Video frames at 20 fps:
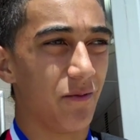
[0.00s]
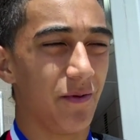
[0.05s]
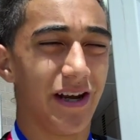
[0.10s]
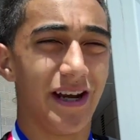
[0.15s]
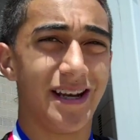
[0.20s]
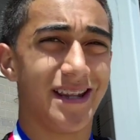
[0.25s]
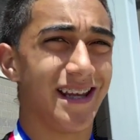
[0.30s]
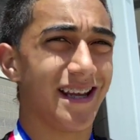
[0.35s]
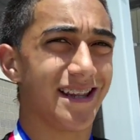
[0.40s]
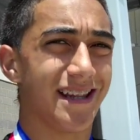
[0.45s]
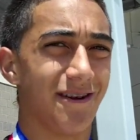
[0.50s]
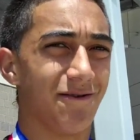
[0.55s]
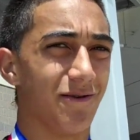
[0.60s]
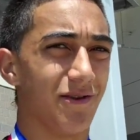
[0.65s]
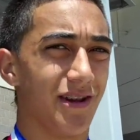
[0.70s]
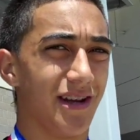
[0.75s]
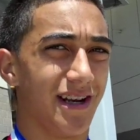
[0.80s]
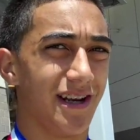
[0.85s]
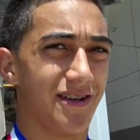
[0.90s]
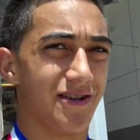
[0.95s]
We didn't think they
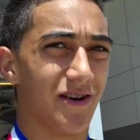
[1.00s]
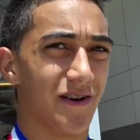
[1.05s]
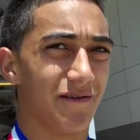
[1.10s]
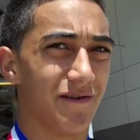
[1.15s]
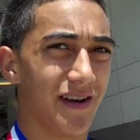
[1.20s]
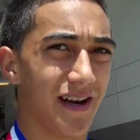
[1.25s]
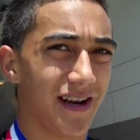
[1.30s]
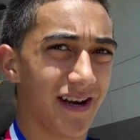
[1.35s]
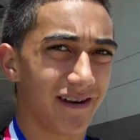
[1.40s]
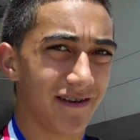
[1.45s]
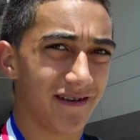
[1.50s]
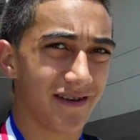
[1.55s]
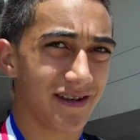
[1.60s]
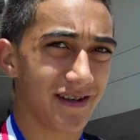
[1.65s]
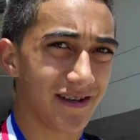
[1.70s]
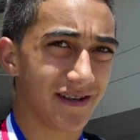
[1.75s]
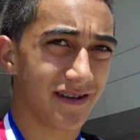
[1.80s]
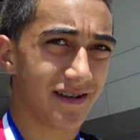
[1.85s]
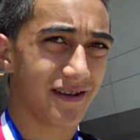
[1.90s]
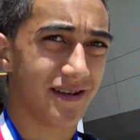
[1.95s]
really deserved it
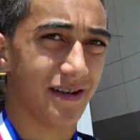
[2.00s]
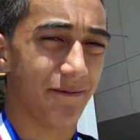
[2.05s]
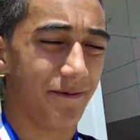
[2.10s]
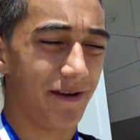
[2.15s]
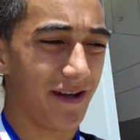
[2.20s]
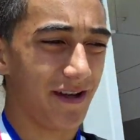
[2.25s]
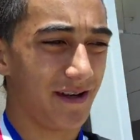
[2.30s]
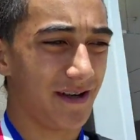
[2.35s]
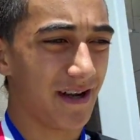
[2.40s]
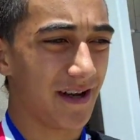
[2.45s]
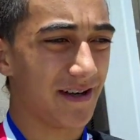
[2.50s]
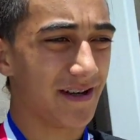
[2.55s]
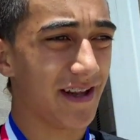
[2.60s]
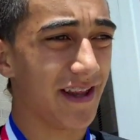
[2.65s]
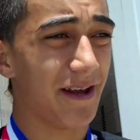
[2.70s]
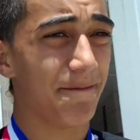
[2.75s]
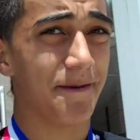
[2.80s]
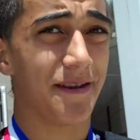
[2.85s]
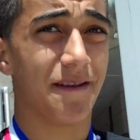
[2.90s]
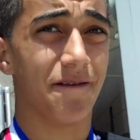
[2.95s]
to be done
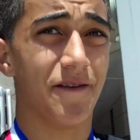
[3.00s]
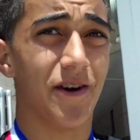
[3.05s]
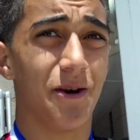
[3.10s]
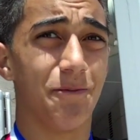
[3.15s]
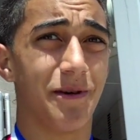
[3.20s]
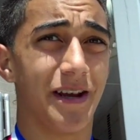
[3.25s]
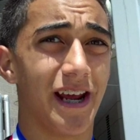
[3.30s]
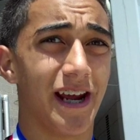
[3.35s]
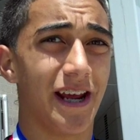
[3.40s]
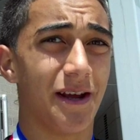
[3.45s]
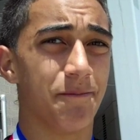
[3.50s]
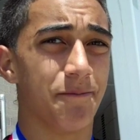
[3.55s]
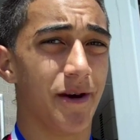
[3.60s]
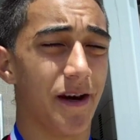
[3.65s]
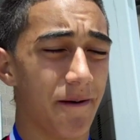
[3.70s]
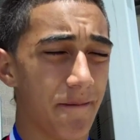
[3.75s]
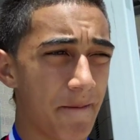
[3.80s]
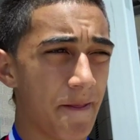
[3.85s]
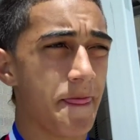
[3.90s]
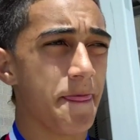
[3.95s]
to them at the very beginning,
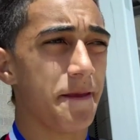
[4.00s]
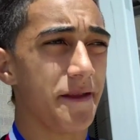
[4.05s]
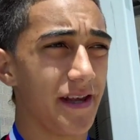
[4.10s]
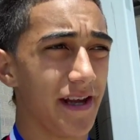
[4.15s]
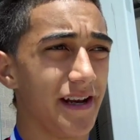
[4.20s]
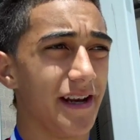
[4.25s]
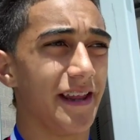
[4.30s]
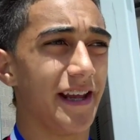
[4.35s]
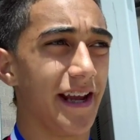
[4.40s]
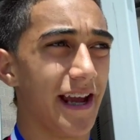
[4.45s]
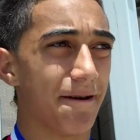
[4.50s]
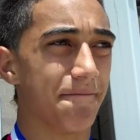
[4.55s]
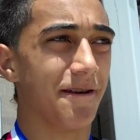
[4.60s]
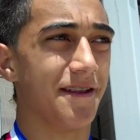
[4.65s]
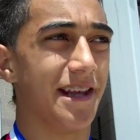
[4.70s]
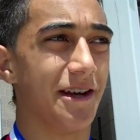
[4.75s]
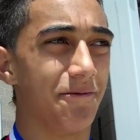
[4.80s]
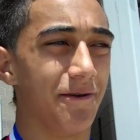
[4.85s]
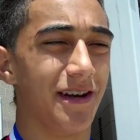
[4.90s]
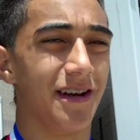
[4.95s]
but at the end of the game,
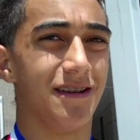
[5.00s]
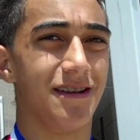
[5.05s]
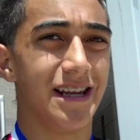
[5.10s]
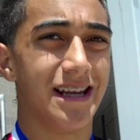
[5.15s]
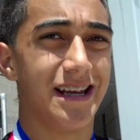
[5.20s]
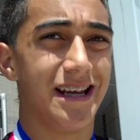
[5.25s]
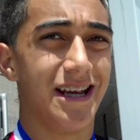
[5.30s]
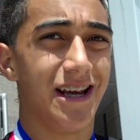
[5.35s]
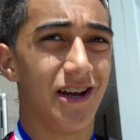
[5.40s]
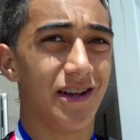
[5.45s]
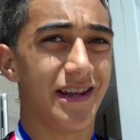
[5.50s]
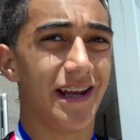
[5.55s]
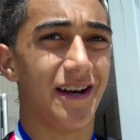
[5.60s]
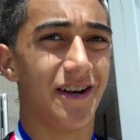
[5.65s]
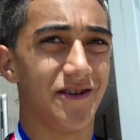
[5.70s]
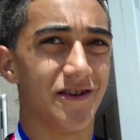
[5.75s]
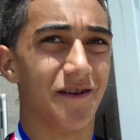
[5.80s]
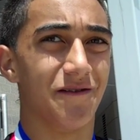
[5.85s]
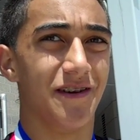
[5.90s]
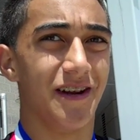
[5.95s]
I think they
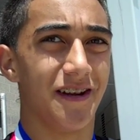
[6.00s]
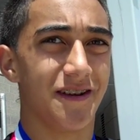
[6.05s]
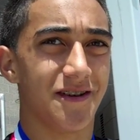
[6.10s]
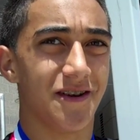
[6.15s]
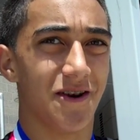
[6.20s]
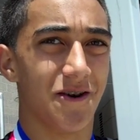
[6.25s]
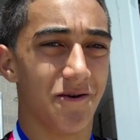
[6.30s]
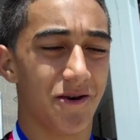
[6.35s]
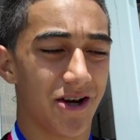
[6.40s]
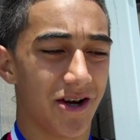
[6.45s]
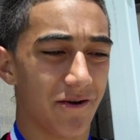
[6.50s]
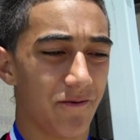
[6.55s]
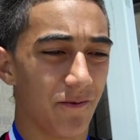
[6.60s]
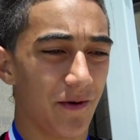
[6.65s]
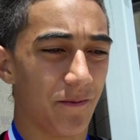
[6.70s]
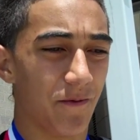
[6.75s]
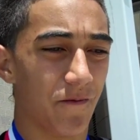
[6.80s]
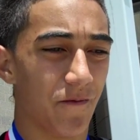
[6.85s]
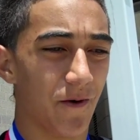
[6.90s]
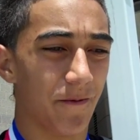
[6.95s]
deserved it, so
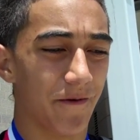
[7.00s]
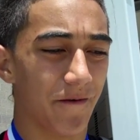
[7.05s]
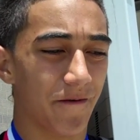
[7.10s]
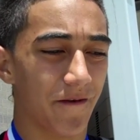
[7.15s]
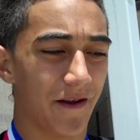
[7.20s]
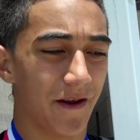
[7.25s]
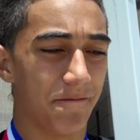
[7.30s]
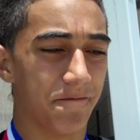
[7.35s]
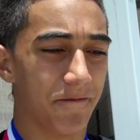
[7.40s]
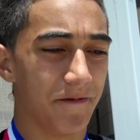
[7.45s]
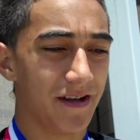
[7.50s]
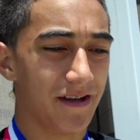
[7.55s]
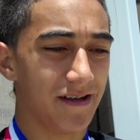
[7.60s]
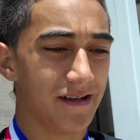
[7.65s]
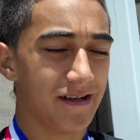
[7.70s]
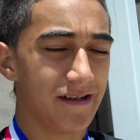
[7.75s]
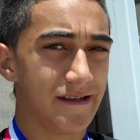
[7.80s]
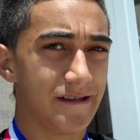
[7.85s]
we performed it for them.